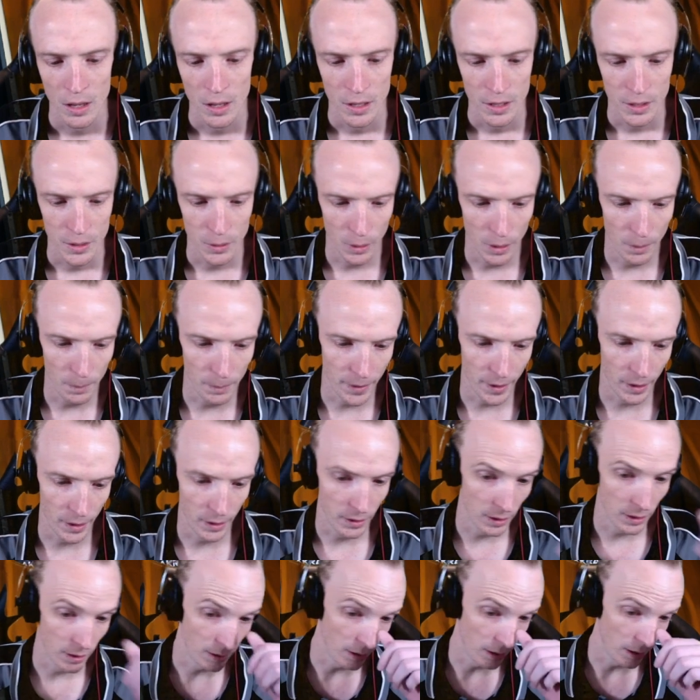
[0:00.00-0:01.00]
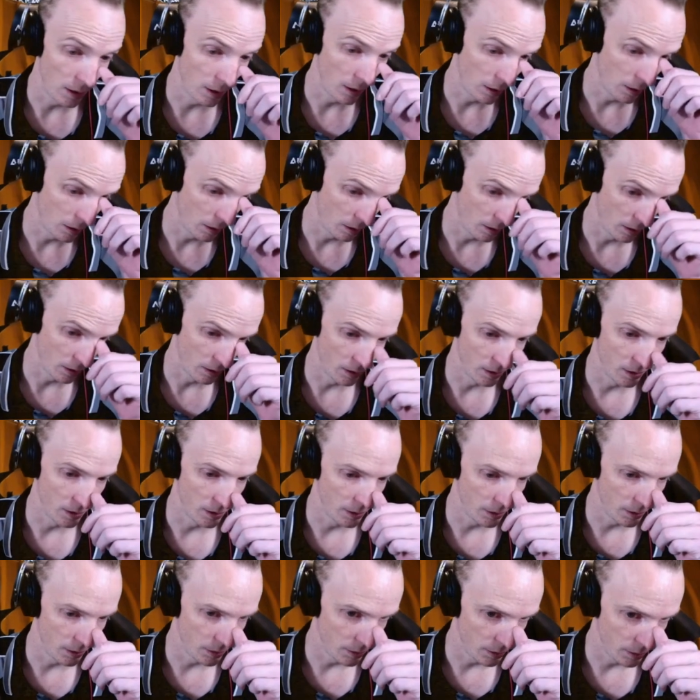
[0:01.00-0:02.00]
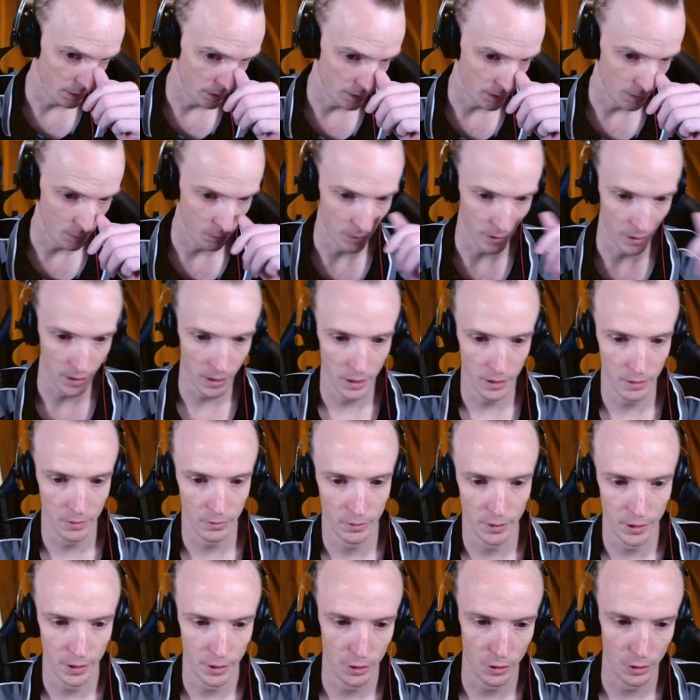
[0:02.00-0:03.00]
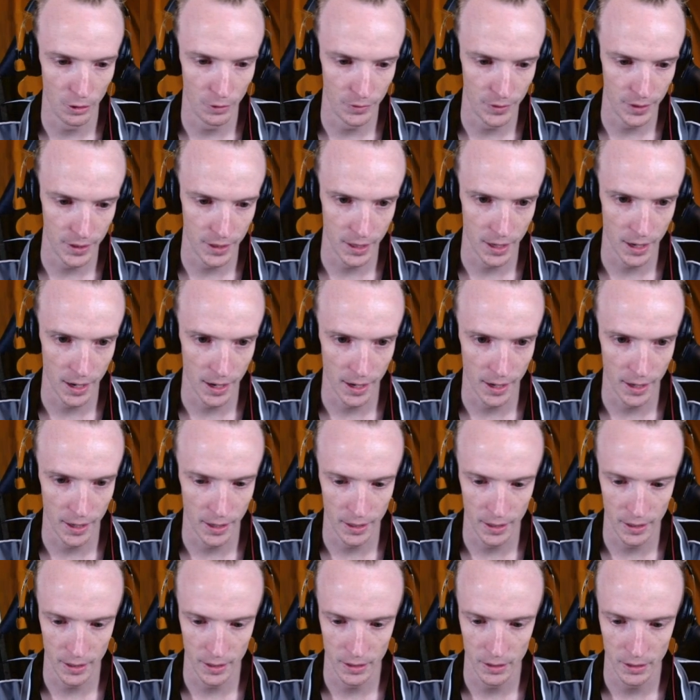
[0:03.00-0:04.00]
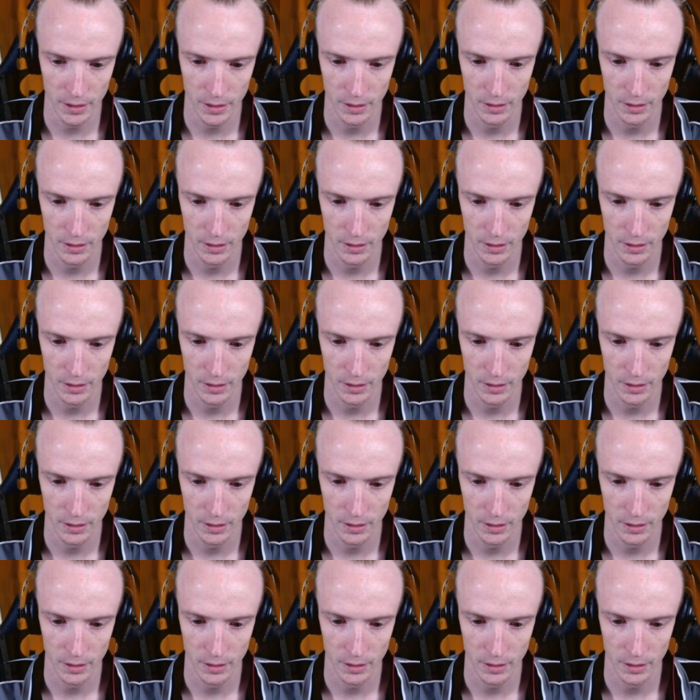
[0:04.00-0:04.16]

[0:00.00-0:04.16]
So what I'm thinking here is we get rid of, say...